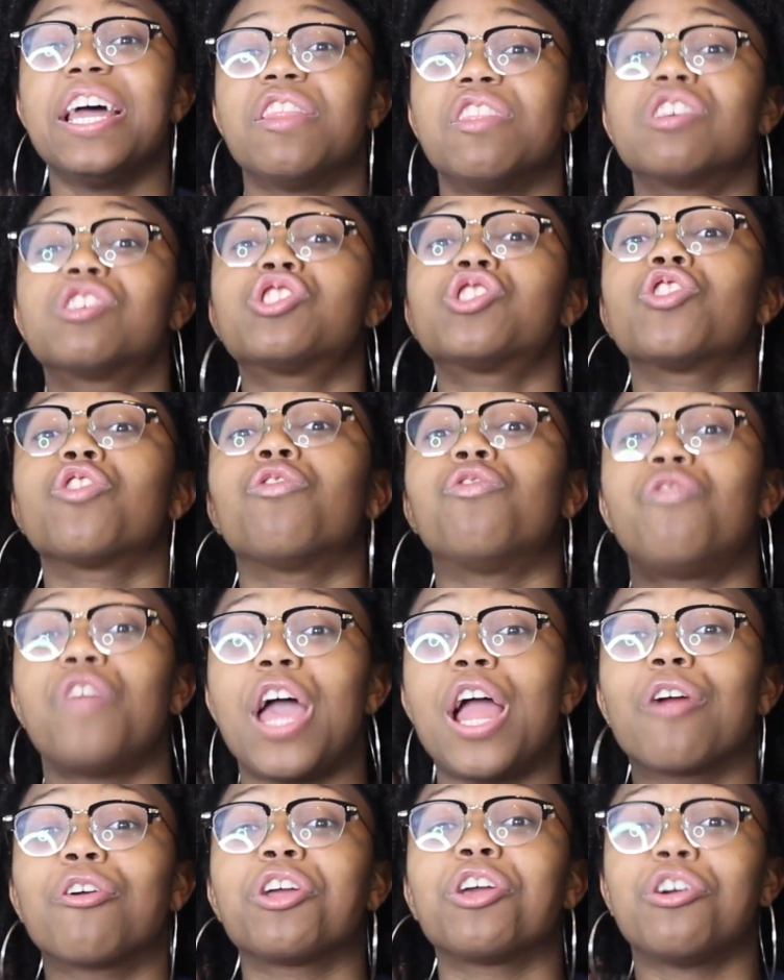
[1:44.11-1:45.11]
this is a
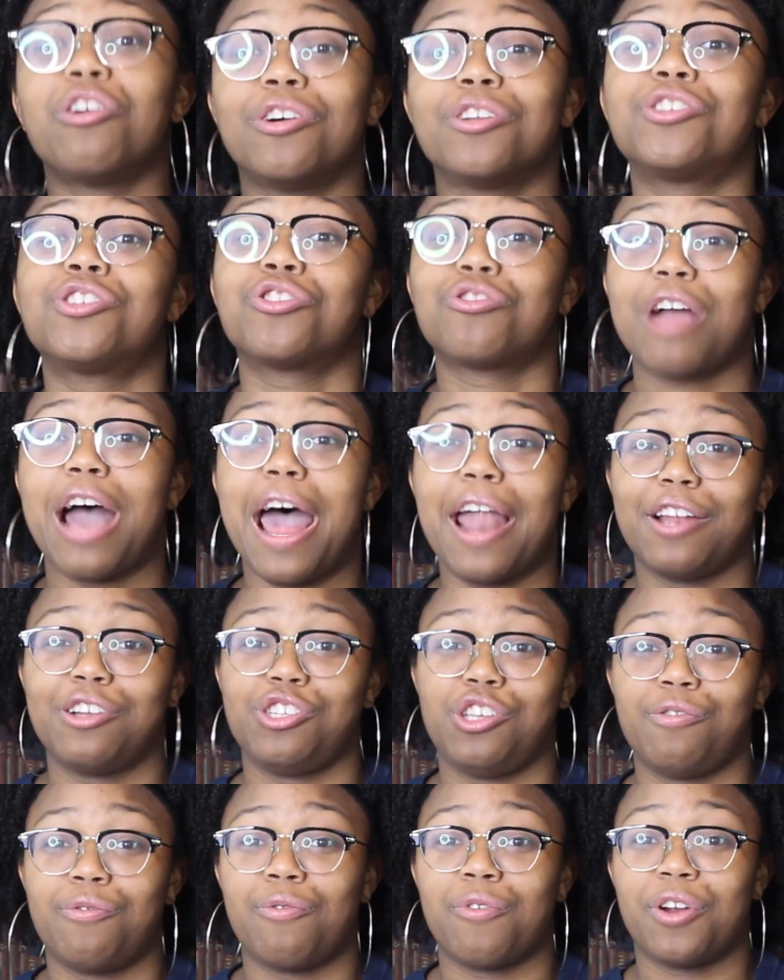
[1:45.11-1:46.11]
very good
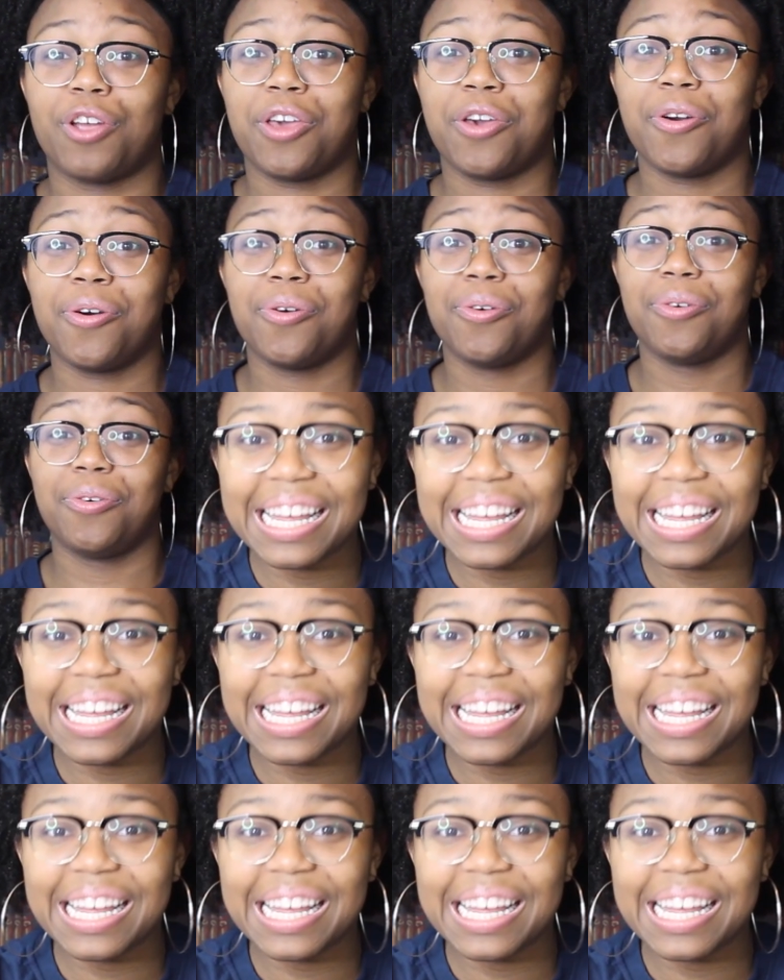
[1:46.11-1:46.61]
strategy for you.